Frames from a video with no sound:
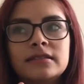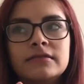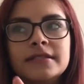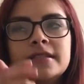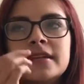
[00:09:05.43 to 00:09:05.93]

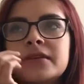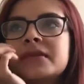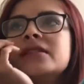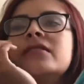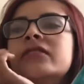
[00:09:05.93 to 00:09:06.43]
what's the other
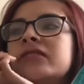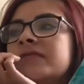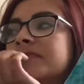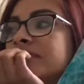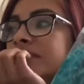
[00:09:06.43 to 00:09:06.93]
material?
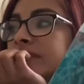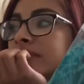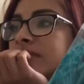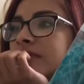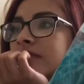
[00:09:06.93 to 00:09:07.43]

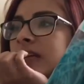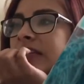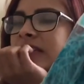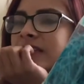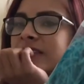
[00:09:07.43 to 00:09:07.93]
I
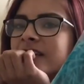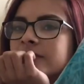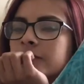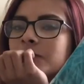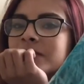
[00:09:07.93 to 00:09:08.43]
think there's like
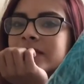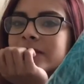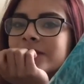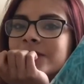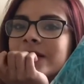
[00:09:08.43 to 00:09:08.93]
another
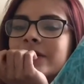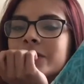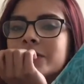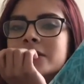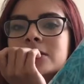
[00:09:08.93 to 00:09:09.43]
material. I don't
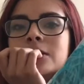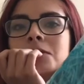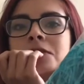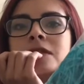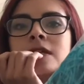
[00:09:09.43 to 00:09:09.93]
know what it's
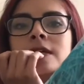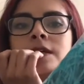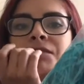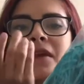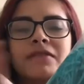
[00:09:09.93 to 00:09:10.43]
called,
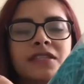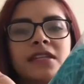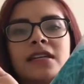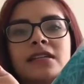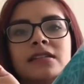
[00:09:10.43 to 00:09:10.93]
but I've
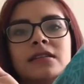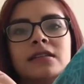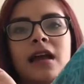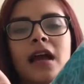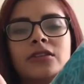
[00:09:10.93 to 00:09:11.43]
seen it
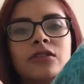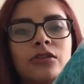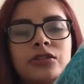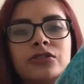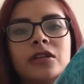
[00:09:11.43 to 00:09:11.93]
at
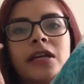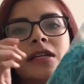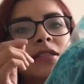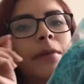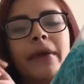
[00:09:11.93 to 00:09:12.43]
Dollar Tree.
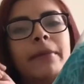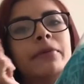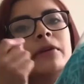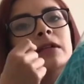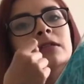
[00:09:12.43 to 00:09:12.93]
It's not
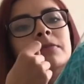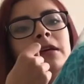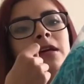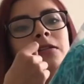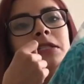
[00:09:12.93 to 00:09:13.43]
paper. It's
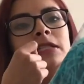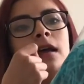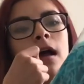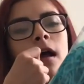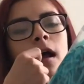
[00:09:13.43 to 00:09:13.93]
something else.
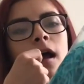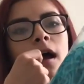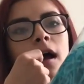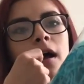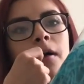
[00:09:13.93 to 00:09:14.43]

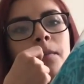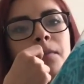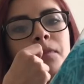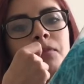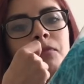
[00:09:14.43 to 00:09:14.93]

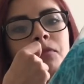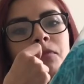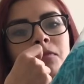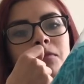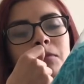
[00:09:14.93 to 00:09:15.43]

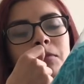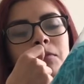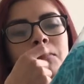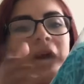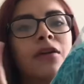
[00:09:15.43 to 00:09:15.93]

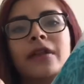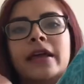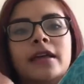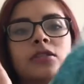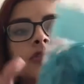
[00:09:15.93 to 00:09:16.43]
I don't
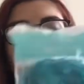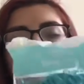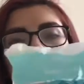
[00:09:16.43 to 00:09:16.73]
like it, so I